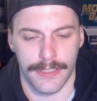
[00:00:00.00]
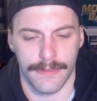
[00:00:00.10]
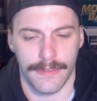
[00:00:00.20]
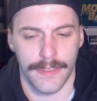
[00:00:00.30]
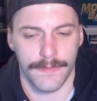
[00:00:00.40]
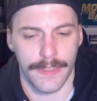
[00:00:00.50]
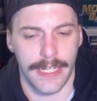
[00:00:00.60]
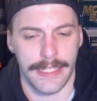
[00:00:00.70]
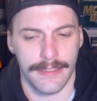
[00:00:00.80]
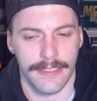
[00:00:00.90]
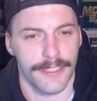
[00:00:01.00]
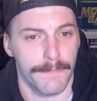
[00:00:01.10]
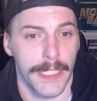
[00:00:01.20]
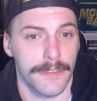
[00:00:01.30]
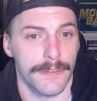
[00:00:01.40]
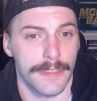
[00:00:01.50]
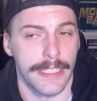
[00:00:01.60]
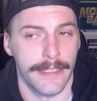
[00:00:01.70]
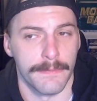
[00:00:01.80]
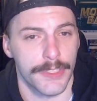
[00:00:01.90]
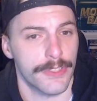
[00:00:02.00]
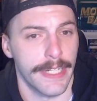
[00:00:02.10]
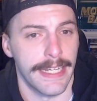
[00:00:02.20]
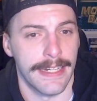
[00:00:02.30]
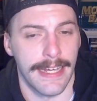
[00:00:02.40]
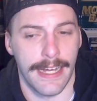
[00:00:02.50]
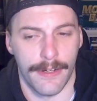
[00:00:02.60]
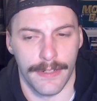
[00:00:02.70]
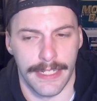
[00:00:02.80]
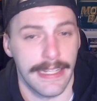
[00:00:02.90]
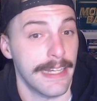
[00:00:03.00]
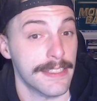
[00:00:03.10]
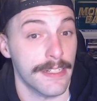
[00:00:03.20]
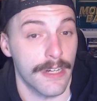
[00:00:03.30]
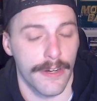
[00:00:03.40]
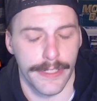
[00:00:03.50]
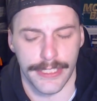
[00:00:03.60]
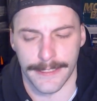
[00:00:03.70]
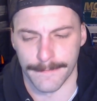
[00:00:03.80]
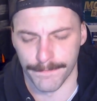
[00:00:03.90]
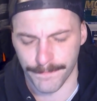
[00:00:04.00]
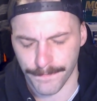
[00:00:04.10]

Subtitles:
So you've gotten the special team straightened out, and that's encouraging.